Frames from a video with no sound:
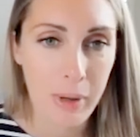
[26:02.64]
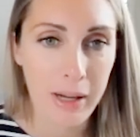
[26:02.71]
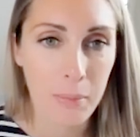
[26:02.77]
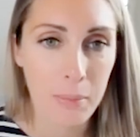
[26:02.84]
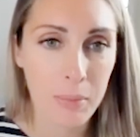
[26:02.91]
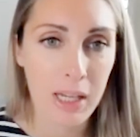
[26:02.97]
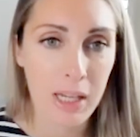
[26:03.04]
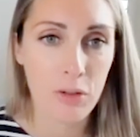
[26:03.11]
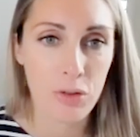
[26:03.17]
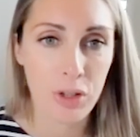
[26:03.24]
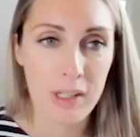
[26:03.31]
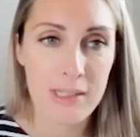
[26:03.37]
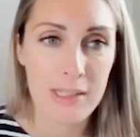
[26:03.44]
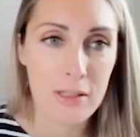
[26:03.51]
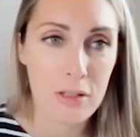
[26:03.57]
might be
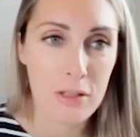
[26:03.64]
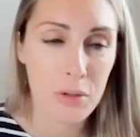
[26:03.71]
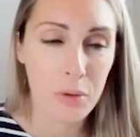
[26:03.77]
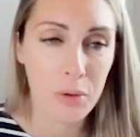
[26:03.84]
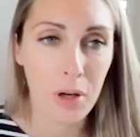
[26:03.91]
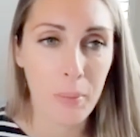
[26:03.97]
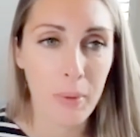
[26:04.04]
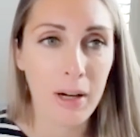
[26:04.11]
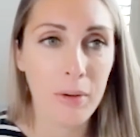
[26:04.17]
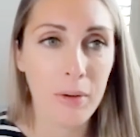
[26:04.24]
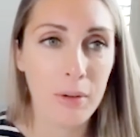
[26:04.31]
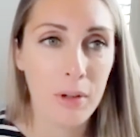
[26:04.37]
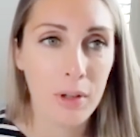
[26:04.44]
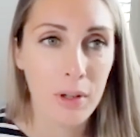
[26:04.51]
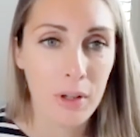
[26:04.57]
interested to talk
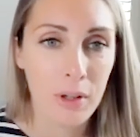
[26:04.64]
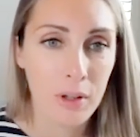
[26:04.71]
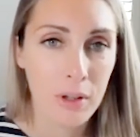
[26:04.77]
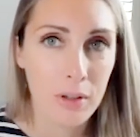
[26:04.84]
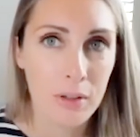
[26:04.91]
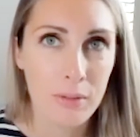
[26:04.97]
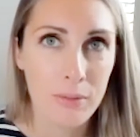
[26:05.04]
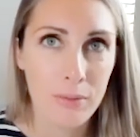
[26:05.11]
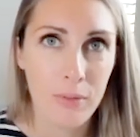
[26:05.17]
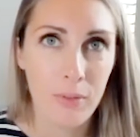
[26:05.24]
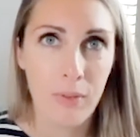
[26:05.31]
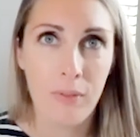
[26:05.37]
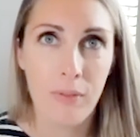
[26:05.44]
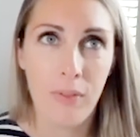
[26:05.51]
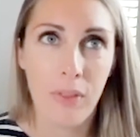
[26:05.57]
about
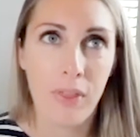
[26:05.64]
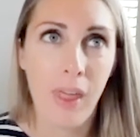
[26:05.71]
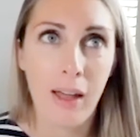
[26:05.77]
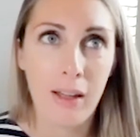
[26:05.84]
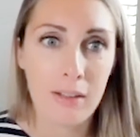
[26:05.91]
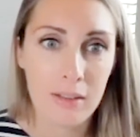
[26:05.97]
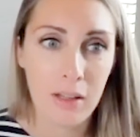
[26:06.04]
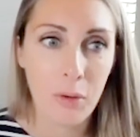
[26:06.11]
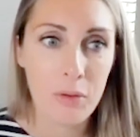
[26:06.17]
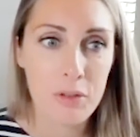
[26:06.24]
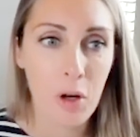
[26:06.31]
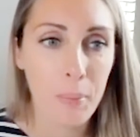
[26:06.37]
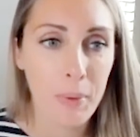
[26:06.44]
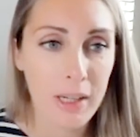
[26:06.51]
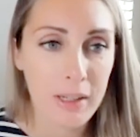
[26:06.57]
that those
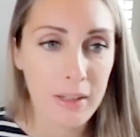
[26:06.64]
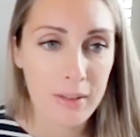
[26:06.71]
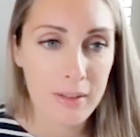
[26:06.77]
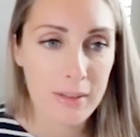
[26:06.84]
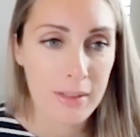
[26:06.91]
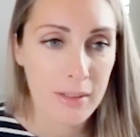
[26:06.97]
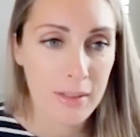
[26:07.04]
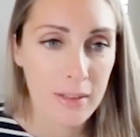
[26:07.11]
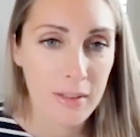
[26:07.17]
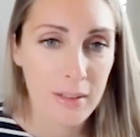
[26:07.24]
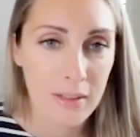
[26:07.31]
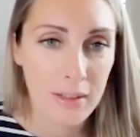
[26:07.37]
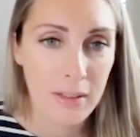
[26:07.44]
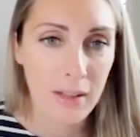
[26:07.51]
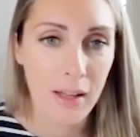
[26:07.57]
topics.
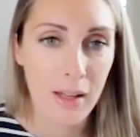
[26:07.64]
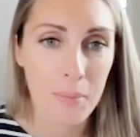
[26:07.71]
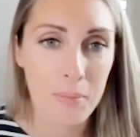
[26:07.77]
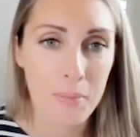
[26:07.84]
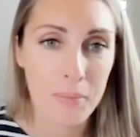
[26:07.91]
Um,